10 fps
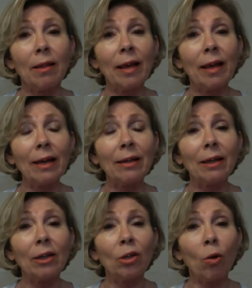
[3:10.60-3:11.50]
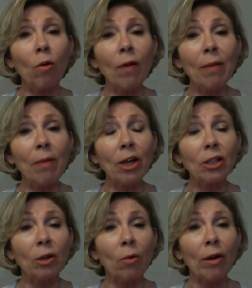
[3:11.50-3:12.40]
then your
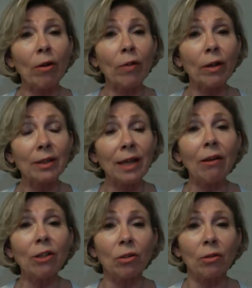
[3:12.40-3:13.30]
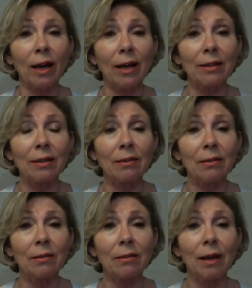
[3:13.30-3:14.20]
vibration, the way you feel, tells you that.
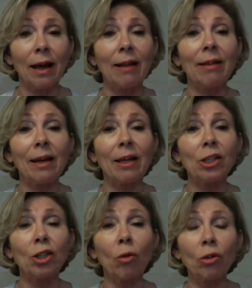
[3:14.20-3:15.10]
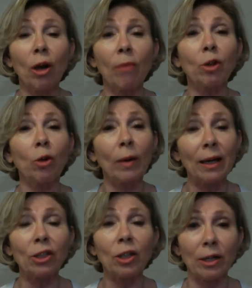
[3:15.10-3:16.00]
And then it's your job to
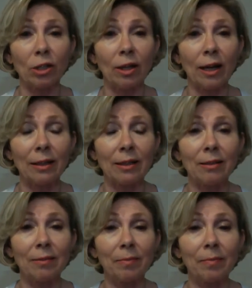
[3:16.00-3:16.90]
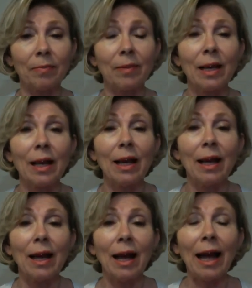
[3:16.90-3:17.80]
quickly change that.
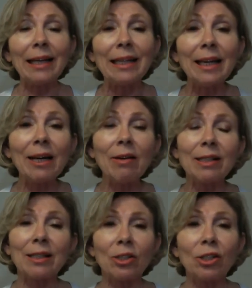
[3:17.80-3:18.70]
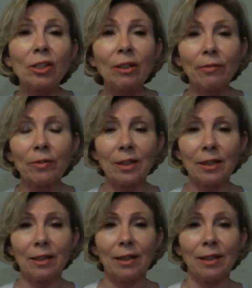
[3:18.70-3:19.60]
And here is the
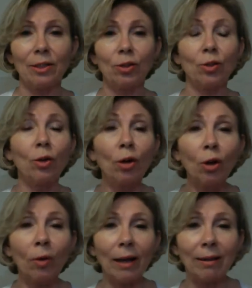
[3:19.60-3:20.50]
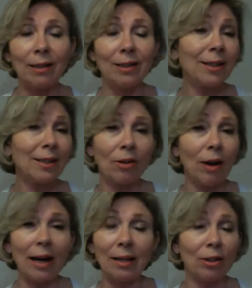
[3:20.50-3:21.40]
shift to look at this. This
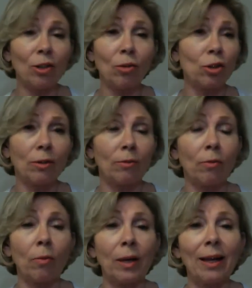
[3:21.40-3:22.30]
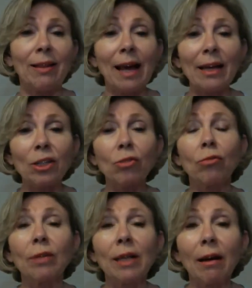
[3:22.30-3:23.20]
created a huge shift for me, and that is to
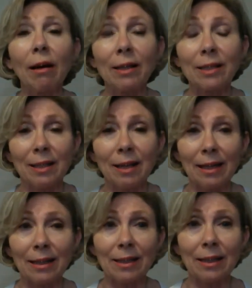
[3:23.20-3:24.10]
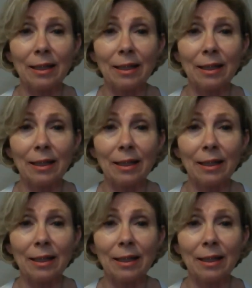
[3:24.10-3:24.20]
realize that